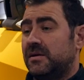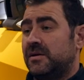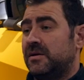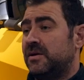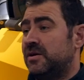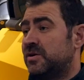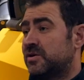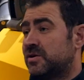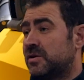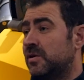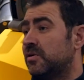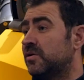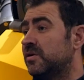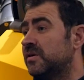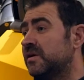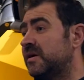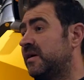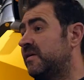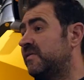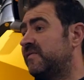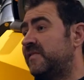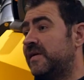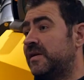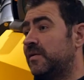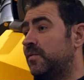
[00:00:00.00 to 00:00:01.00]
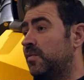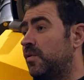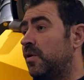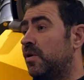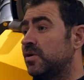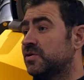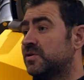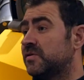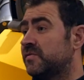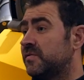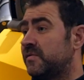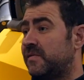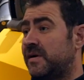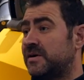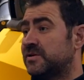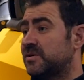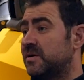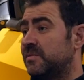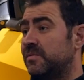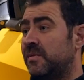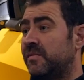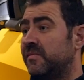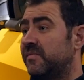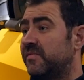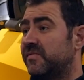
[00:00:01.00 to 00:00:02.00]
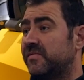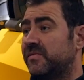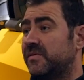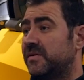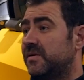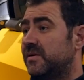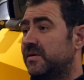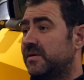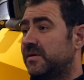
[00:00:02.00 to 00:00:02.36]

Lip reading: you're still going to get fed and water for the rest of the month.